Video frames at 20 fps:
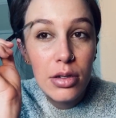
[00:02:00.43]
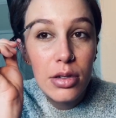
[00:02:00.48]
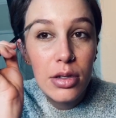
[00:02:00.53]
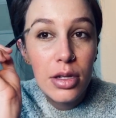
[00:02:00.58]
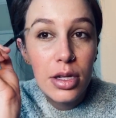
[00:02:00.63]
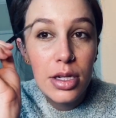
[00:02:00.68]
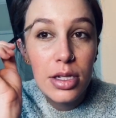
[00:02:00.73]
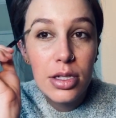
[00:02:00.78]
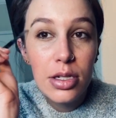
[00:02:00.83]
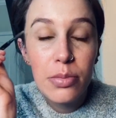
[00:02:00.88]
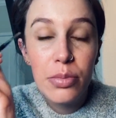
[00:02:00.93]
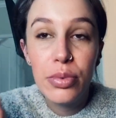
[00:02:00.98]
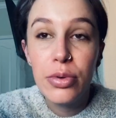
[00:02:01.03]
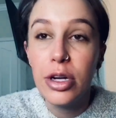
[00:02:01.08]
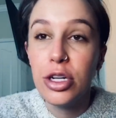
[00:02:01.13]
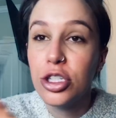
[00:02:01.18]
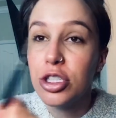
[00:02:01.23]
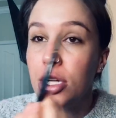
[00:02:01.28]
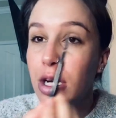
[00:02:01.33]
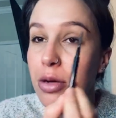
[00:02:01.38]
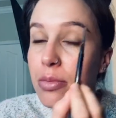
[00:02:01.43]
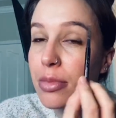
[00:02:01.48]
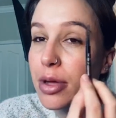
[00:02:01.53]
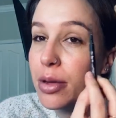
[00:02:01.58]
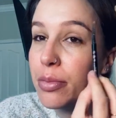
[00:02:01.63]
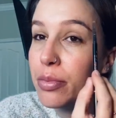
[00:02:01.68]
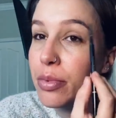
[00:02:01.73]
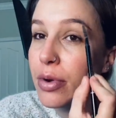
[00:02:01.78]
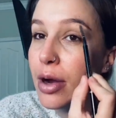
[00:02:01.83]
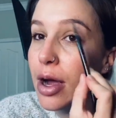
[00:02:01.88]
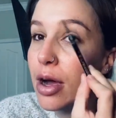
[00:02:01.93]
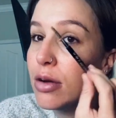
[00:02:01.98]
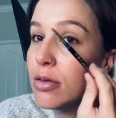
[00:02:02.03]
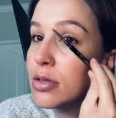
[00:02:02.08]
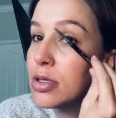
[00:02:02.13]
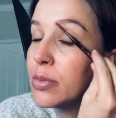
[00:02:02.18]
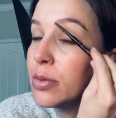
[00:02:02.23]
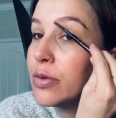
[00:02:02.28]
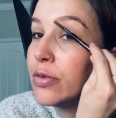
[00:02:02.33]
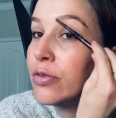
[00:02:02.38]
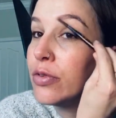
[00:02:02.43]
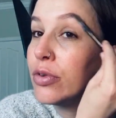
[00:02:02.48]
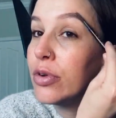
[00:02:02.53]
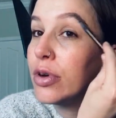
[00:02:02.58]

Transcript: I like to brush out my brows before